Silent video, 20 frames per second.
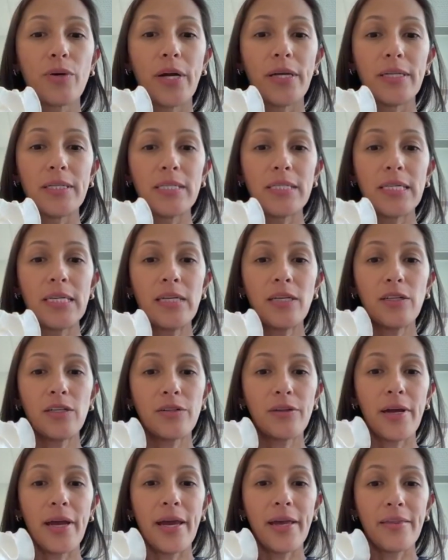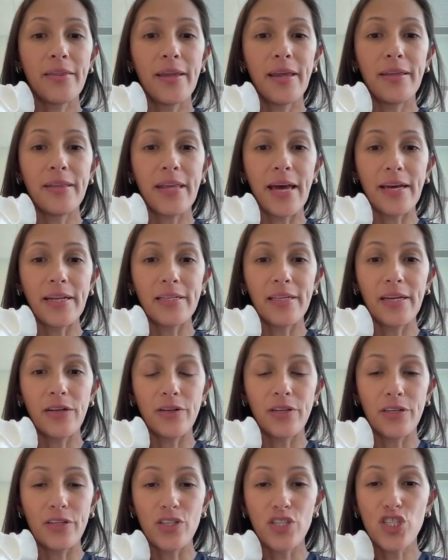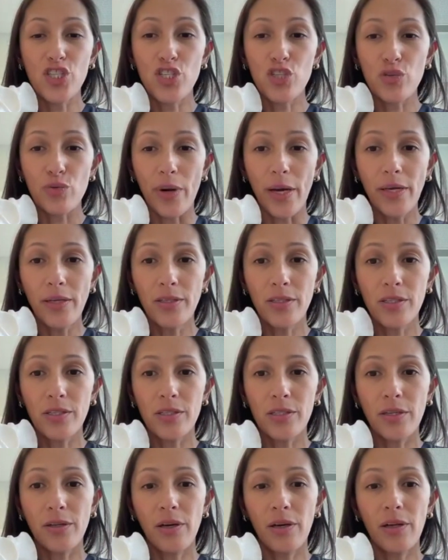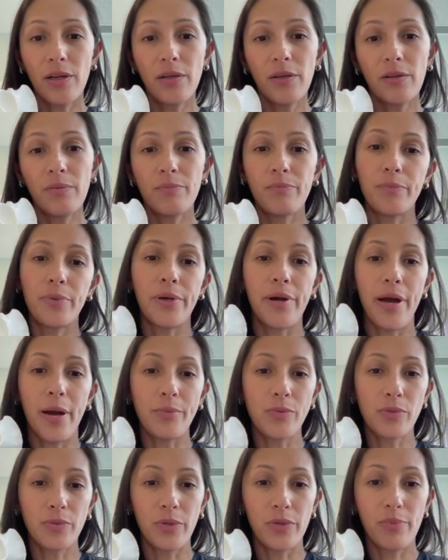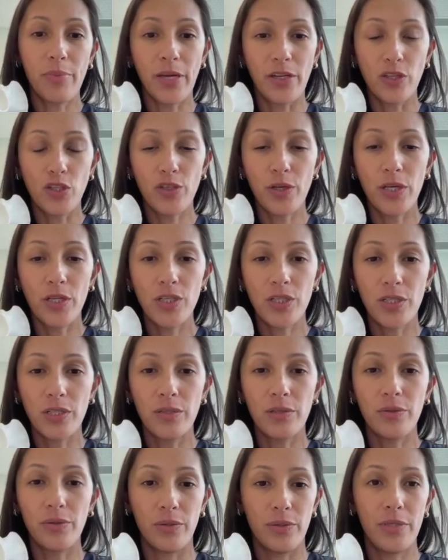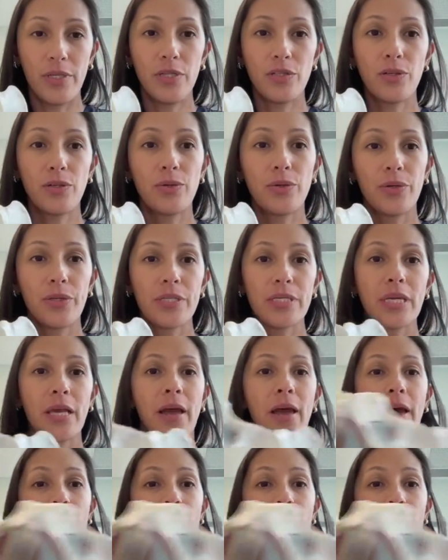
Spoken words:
here and then that area is stretched at all, perhaps with penetration or intercourse,